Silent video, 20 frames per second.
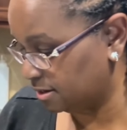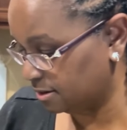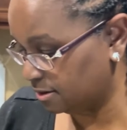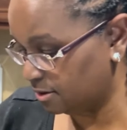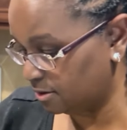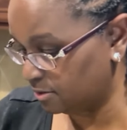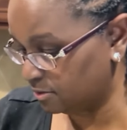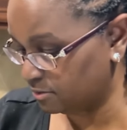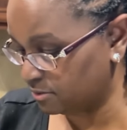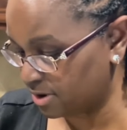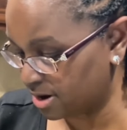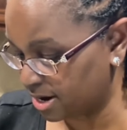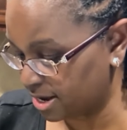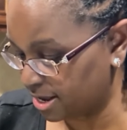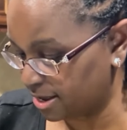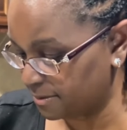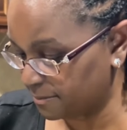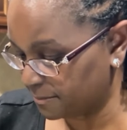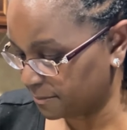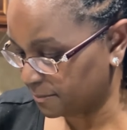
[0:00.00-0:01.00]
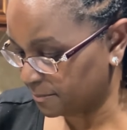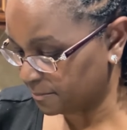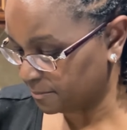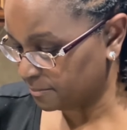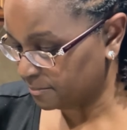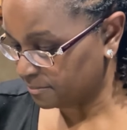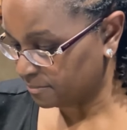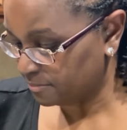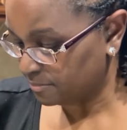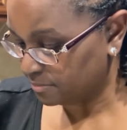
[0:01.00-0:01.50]
all right?
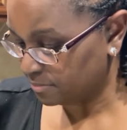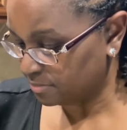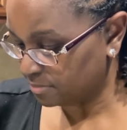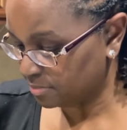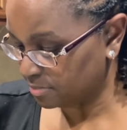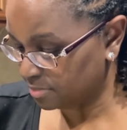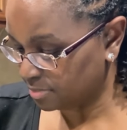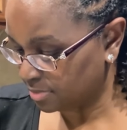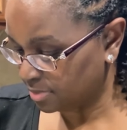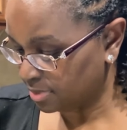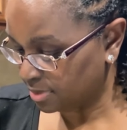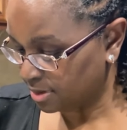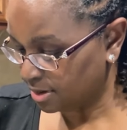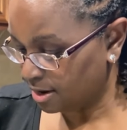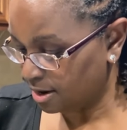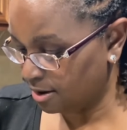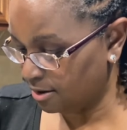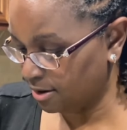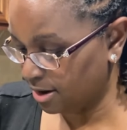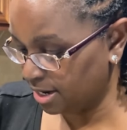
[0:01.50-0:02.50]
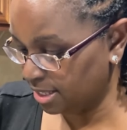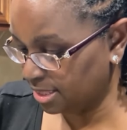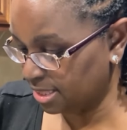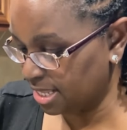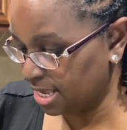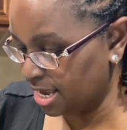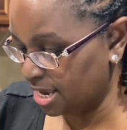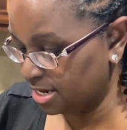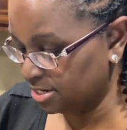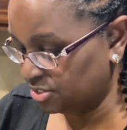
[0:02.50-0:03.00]
All right,
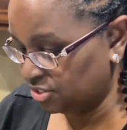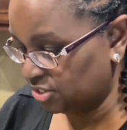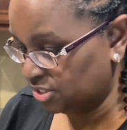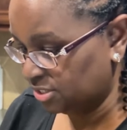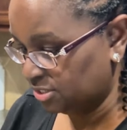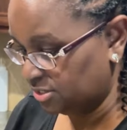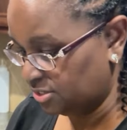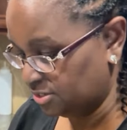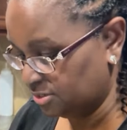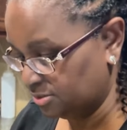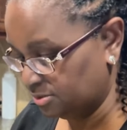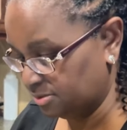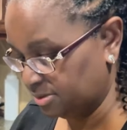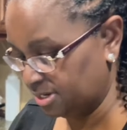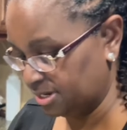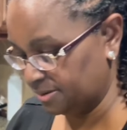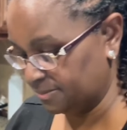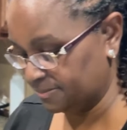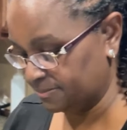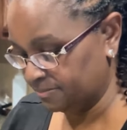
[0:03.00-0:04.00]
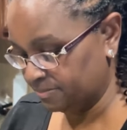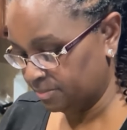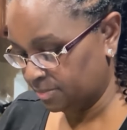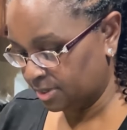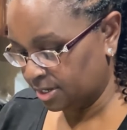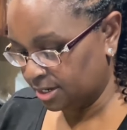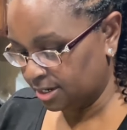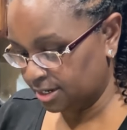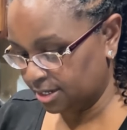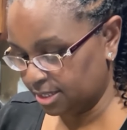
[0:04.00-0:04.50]
that should do it.
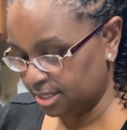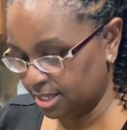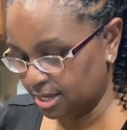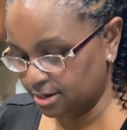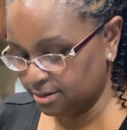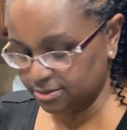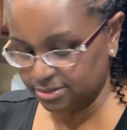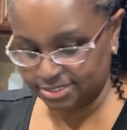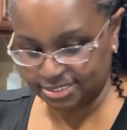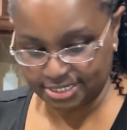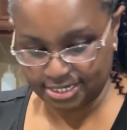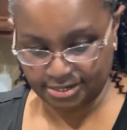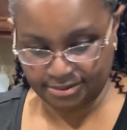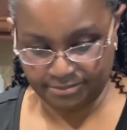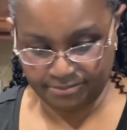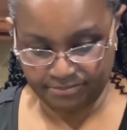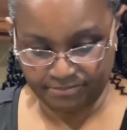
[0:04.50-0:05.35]
Close it.